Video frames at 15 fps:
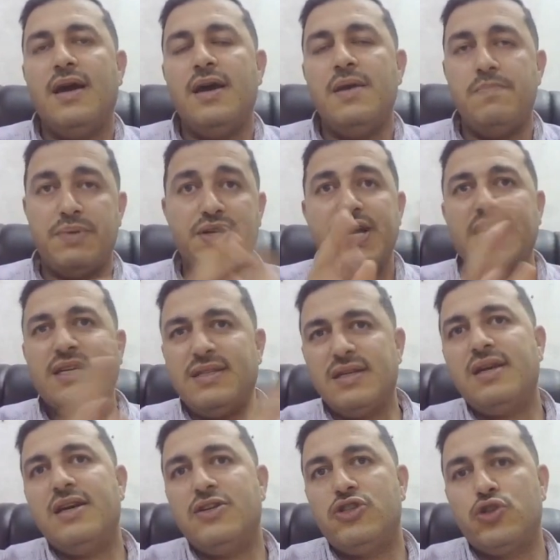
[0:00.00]
in
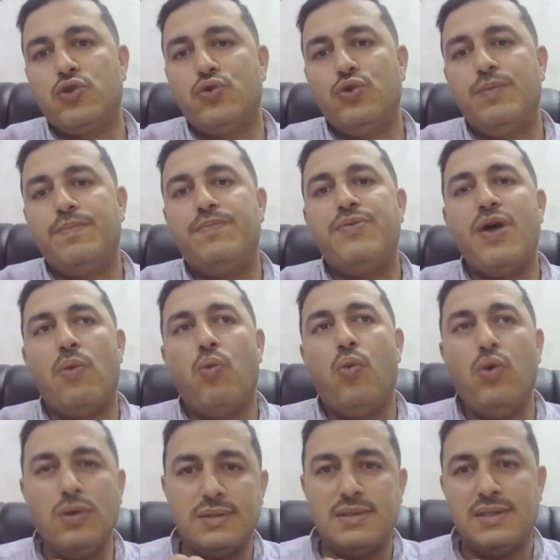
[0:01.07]
pediatric age group, the
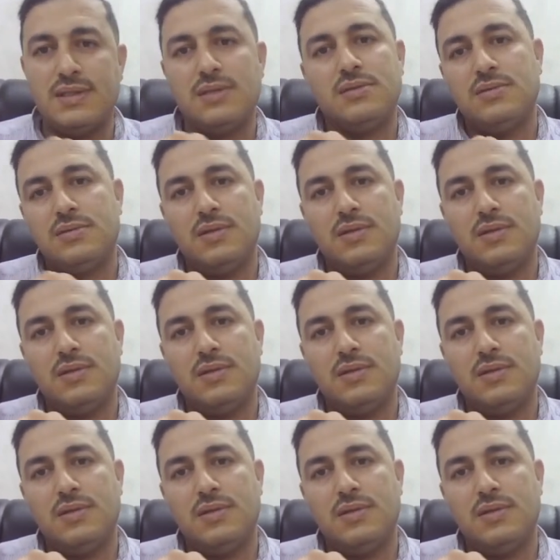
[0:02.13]
wound